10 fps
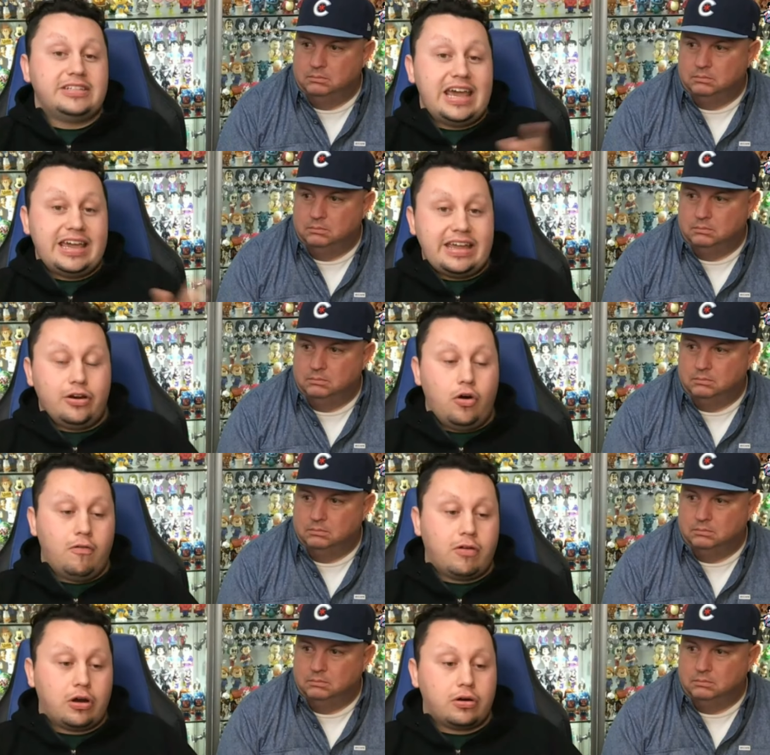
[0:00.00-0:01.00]
Speaker 1: taking
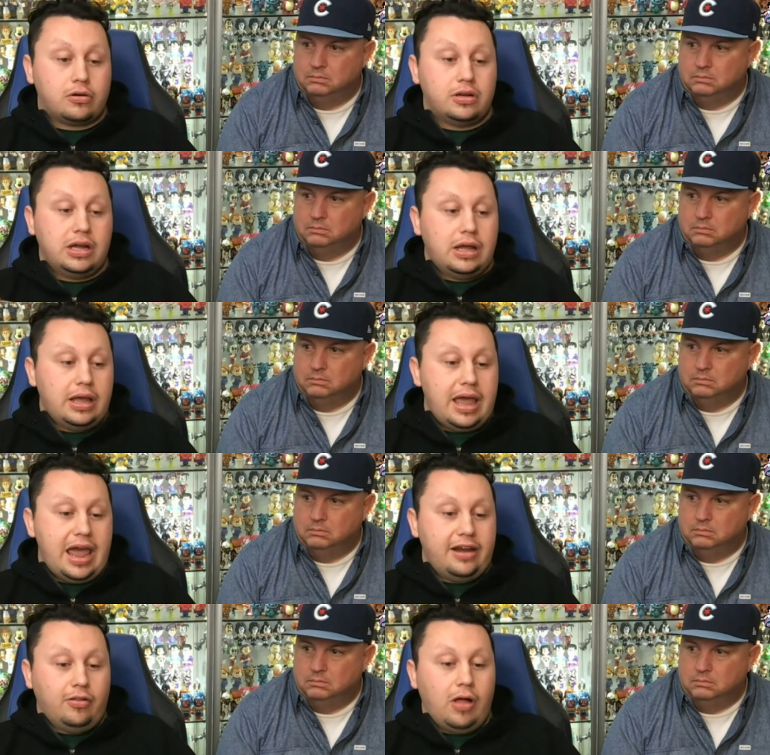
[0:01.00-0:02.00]
over
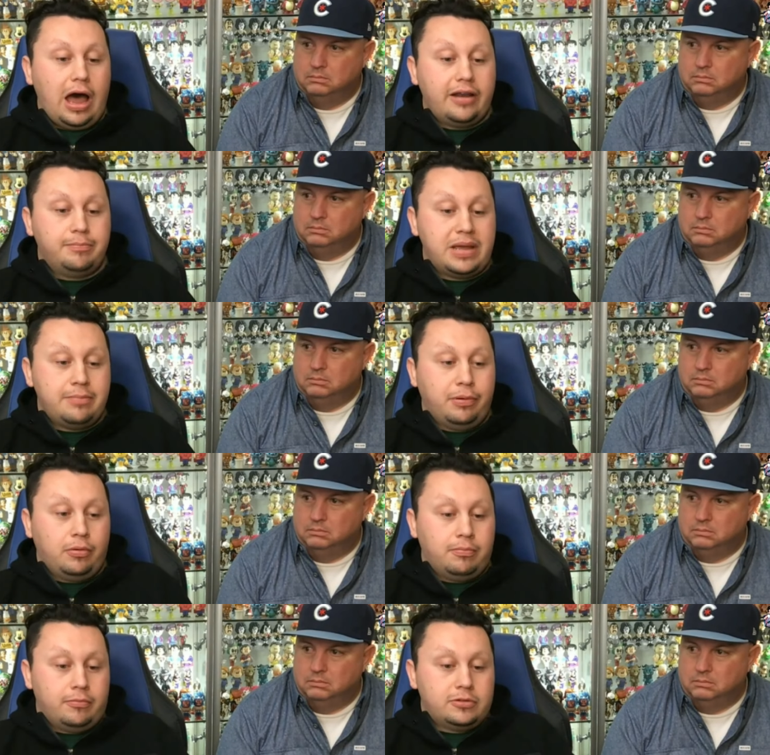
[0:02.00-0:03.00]
and a lot of
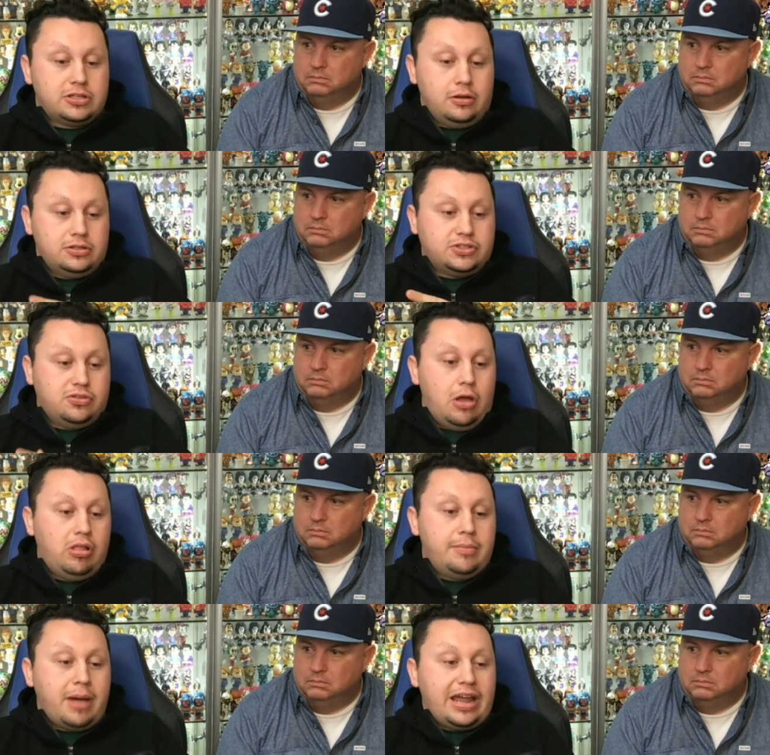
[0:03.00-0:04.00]
people
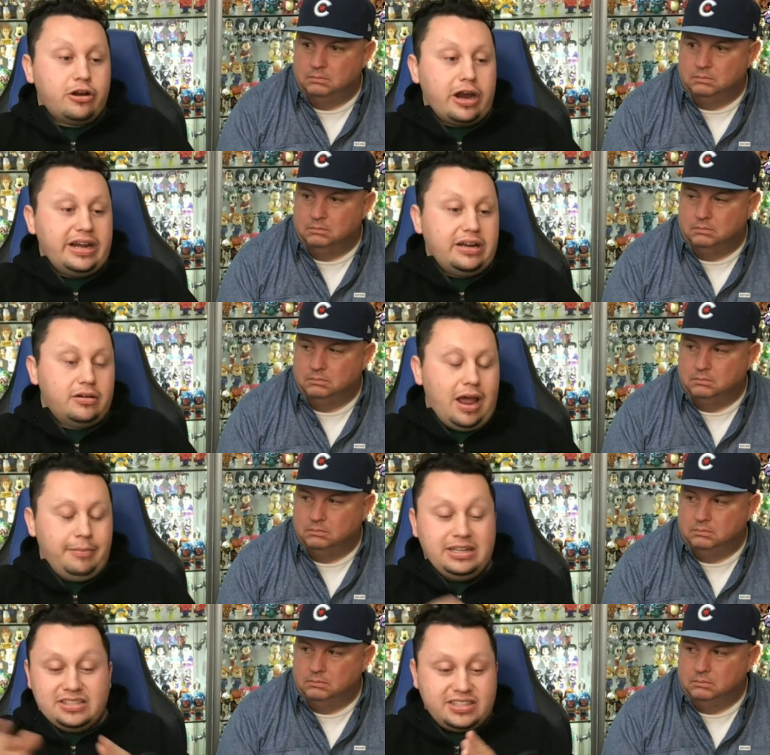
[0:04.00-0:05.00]
slowly migrating. I
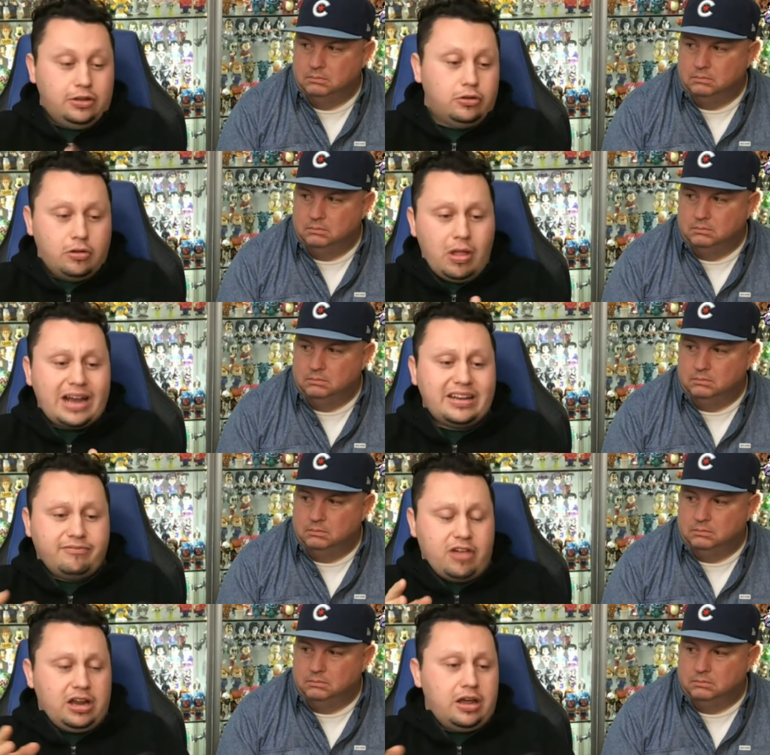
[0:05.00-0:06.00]
mean, still collecting
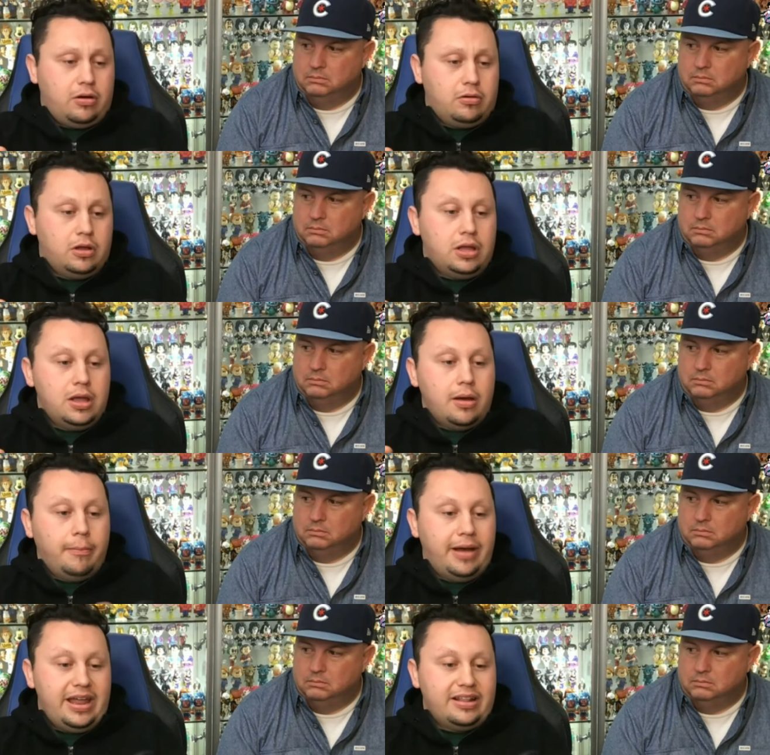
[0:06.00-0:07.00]
Funko,
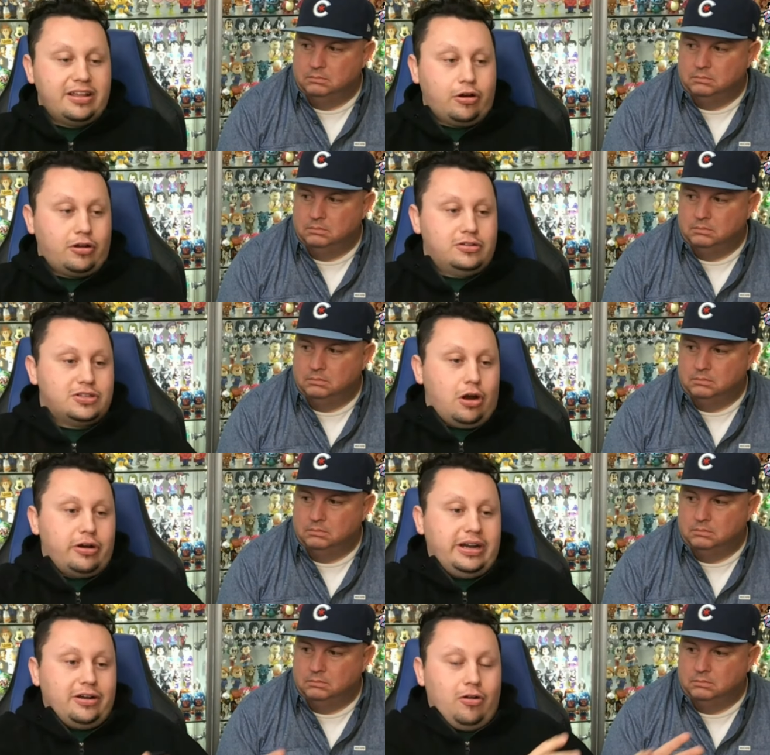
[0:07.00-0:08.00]
but they're
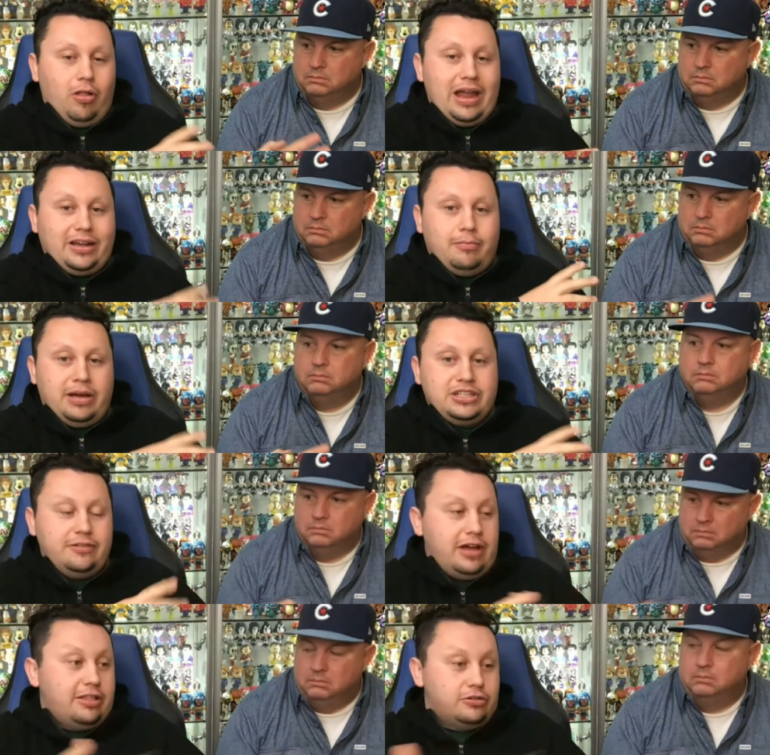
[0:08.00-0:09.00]
starting to collect a bunch
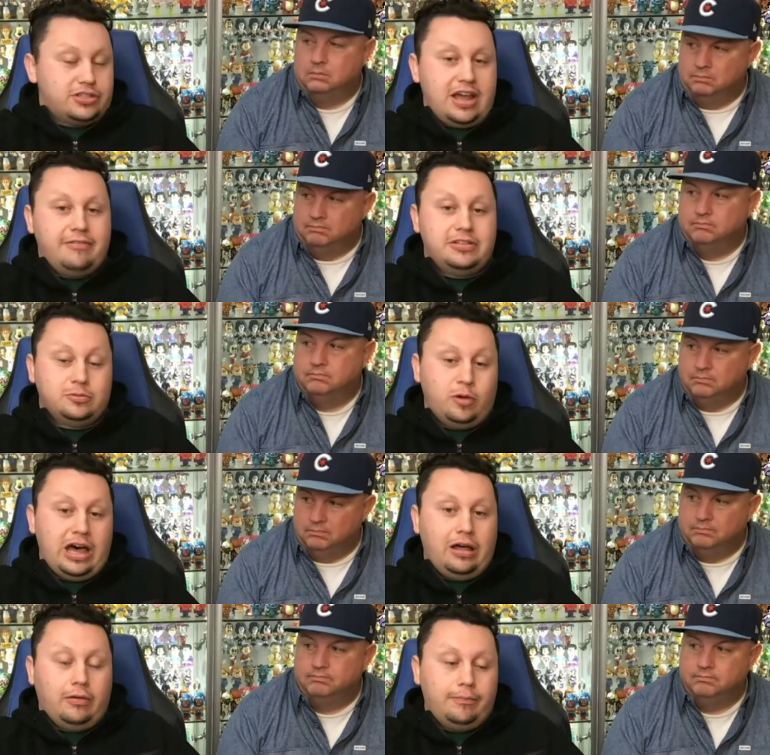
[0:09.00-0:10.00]
of other stuff as
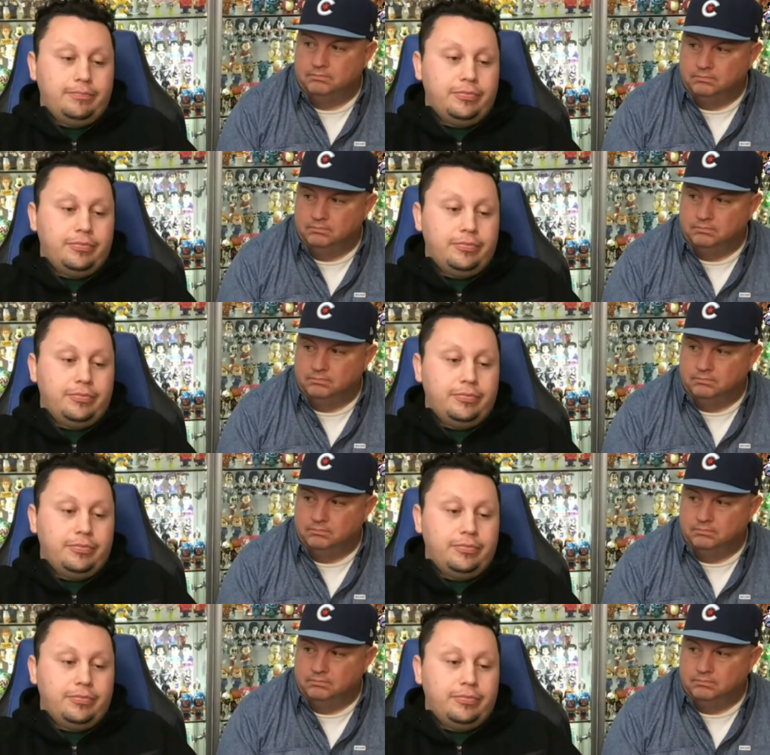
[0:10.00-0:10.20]
well.